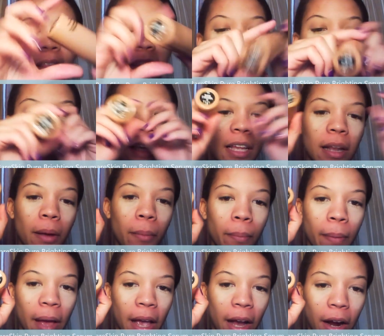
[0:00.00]
and this is in
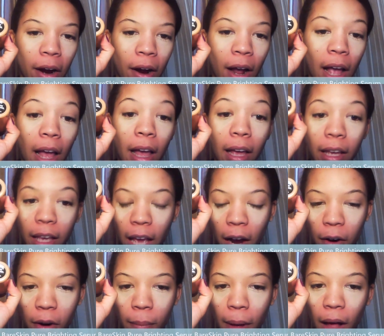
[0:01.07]
Bare
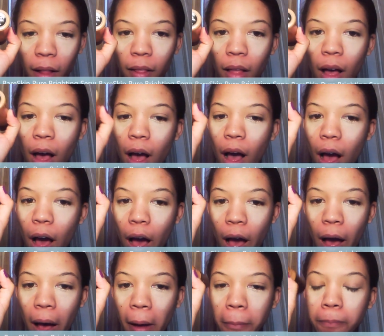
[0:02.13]
Caramel.
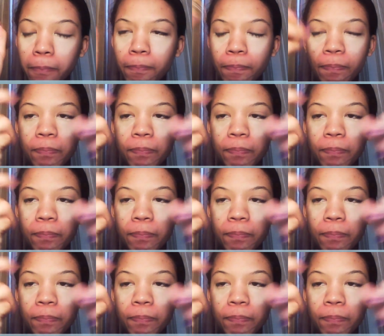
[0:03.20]
I've